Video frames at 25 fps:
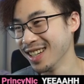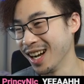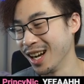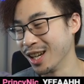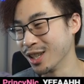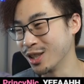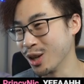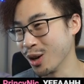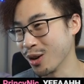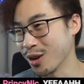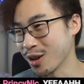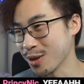
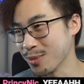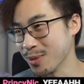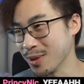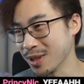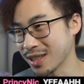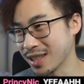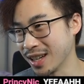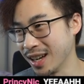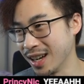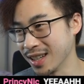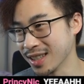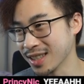Adorable
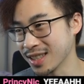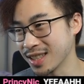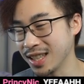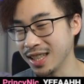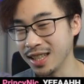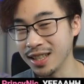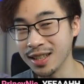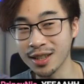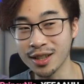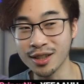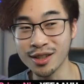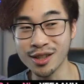tongues,
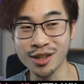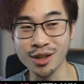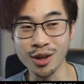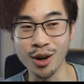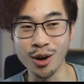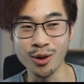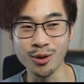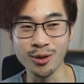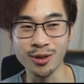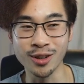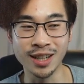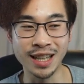he is
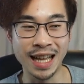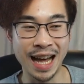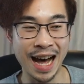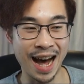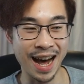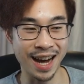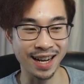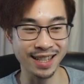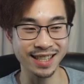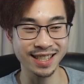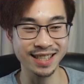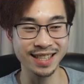so
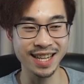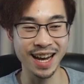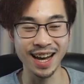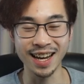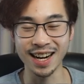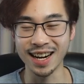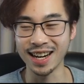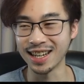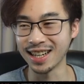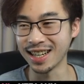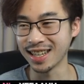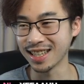relaxed, 10
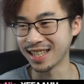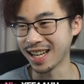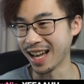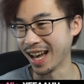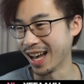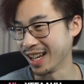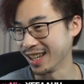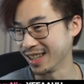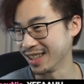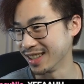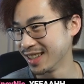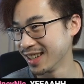out of
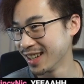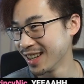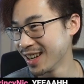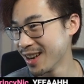10.